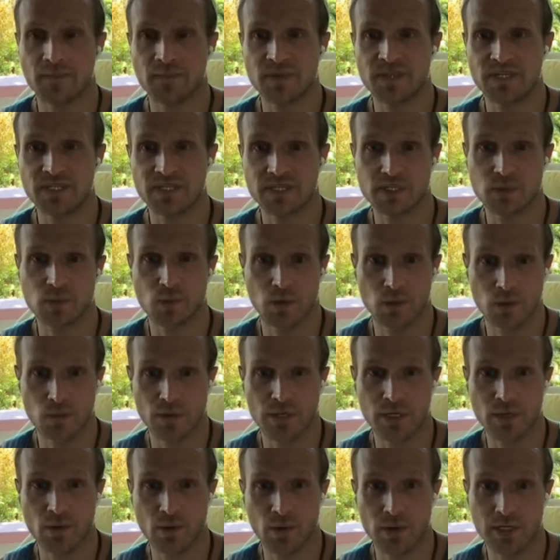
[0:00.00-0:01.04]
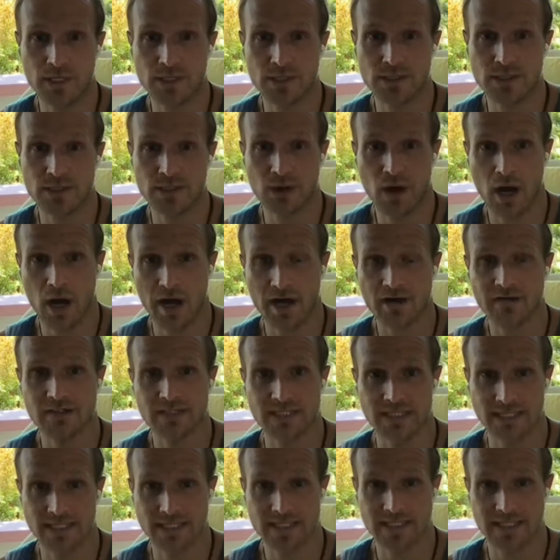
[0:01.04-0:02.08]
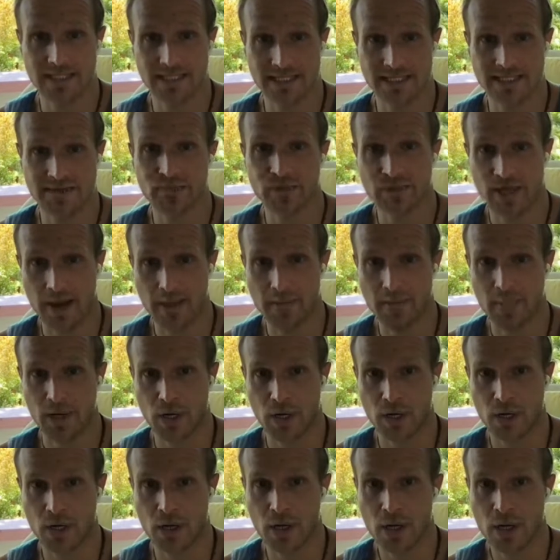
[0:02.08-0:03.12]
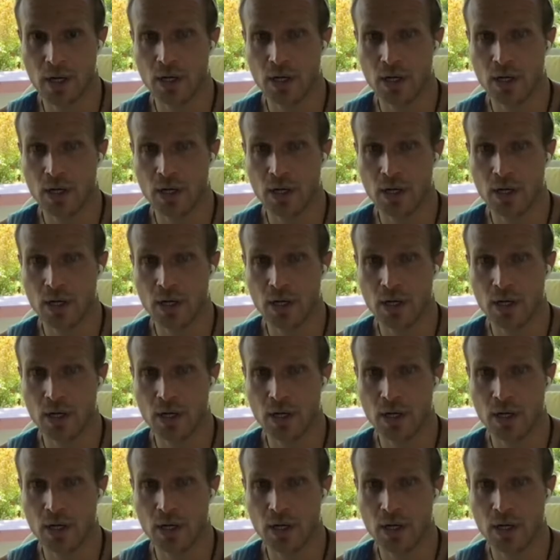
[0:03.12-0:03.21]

This is what we're going to harvest in September.